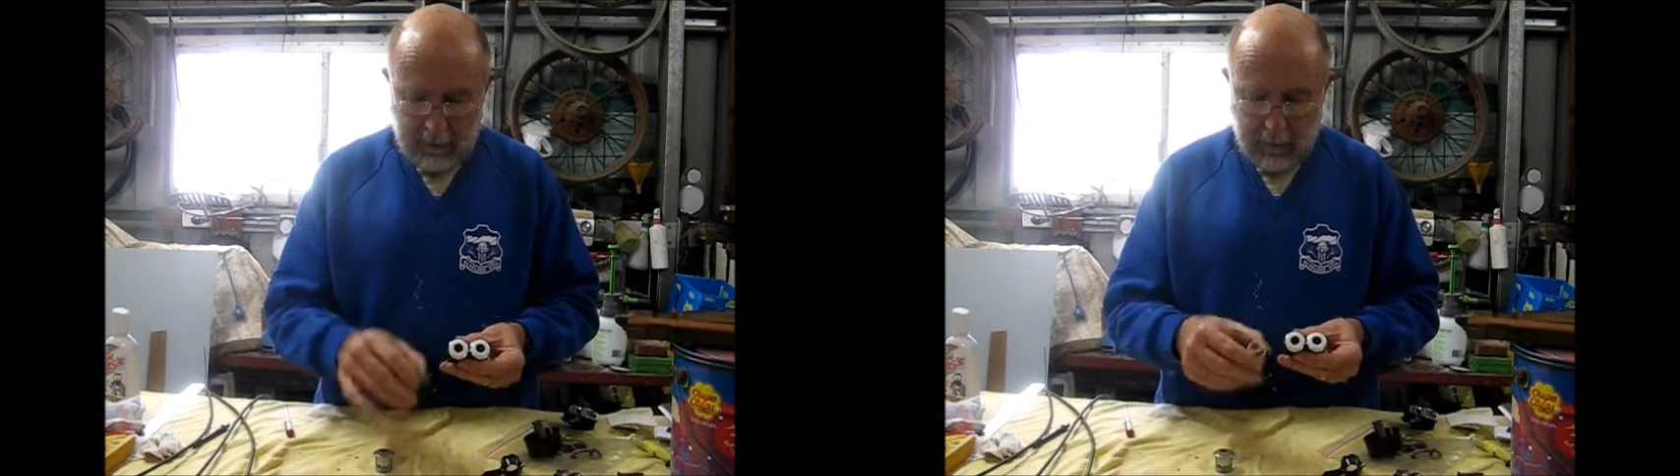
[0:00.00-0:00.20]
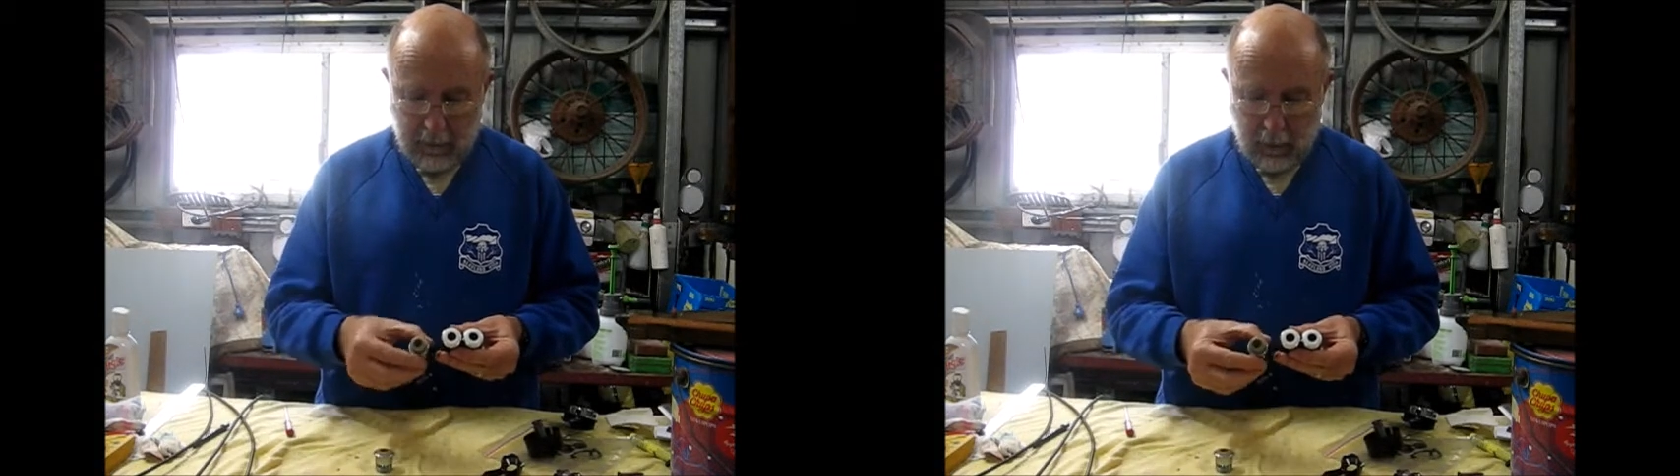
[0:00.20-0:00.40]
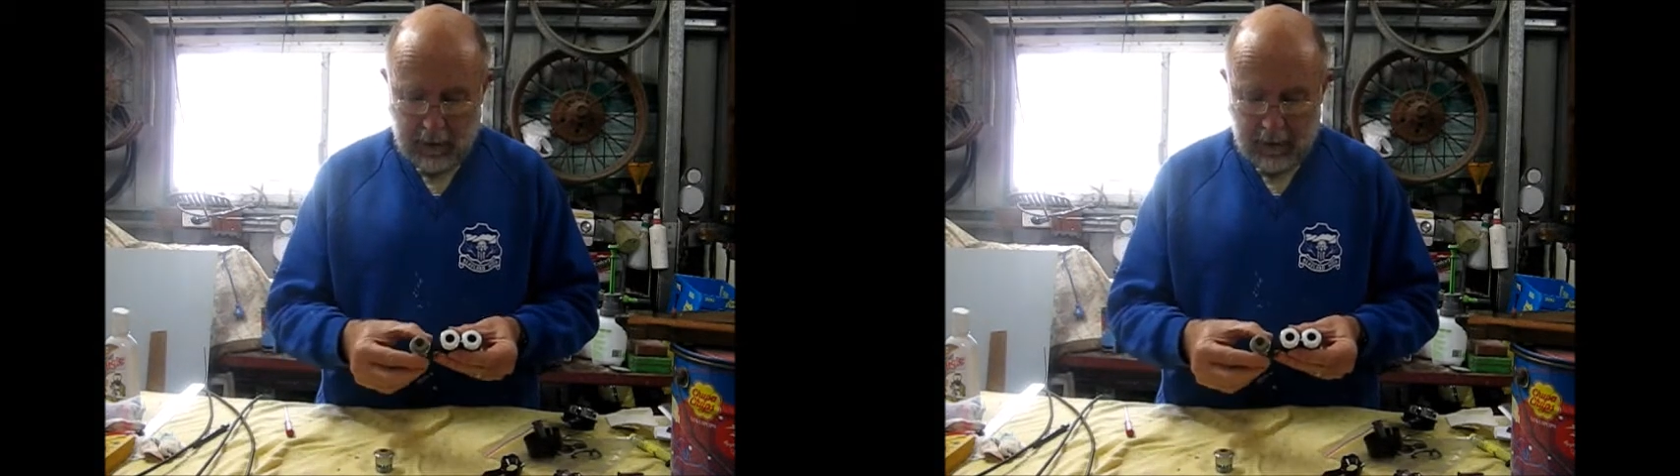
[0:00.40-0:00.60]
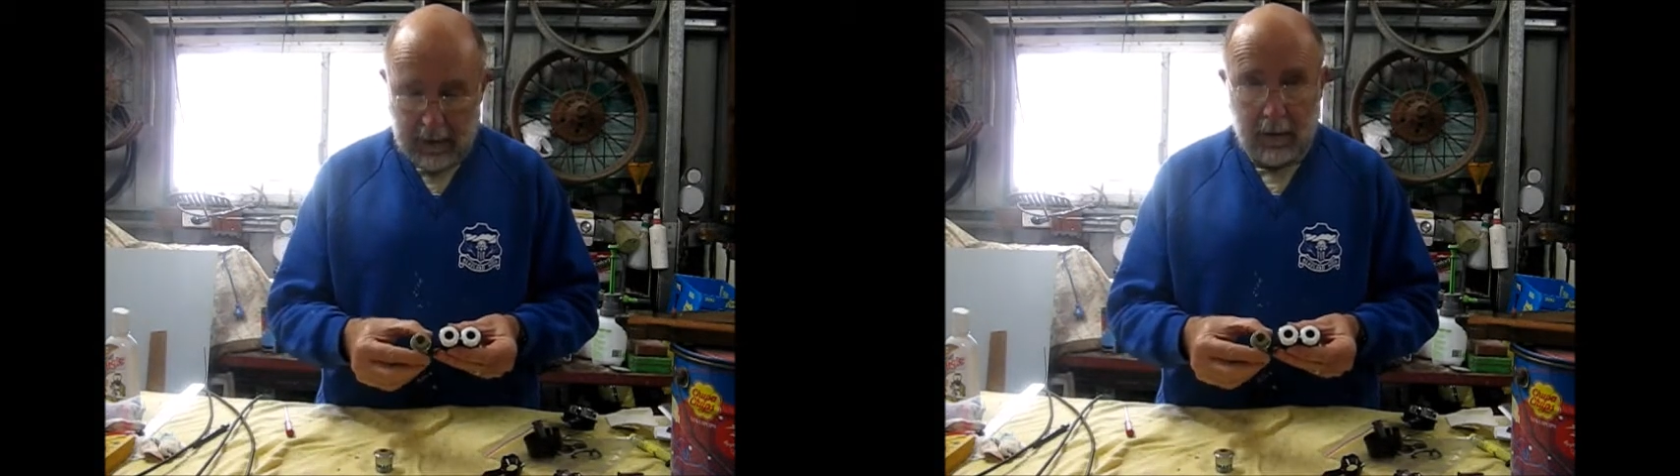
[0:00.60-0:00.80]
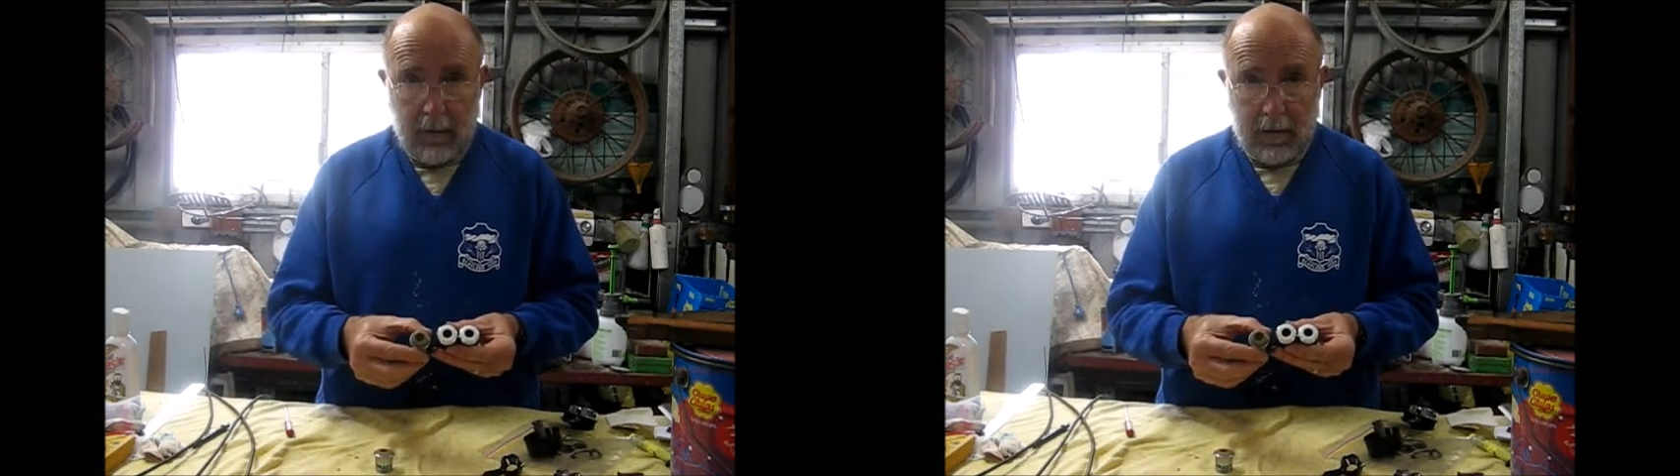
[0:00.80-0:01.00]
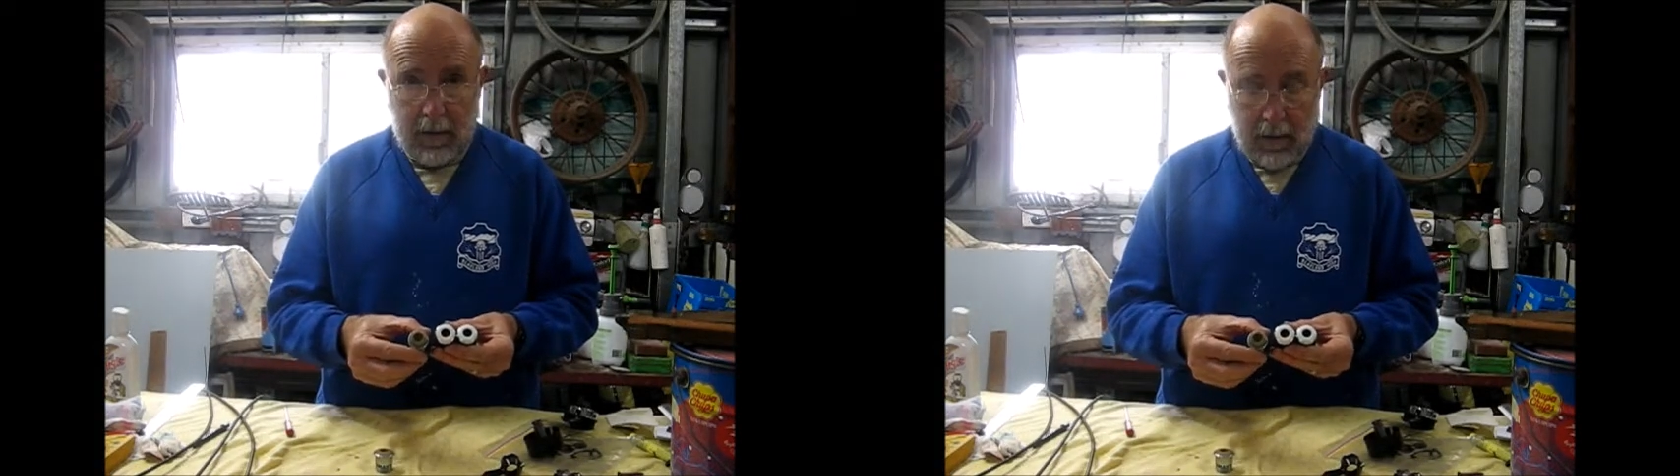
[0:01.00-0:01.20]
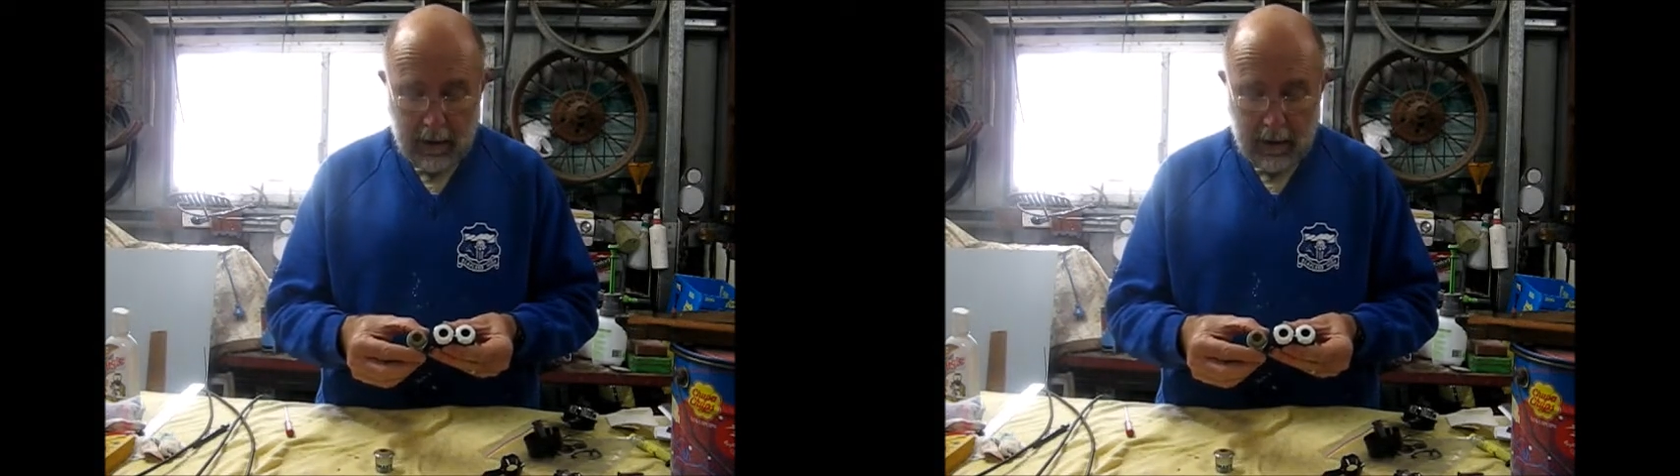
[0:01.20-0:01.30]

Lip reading: from the way that looks.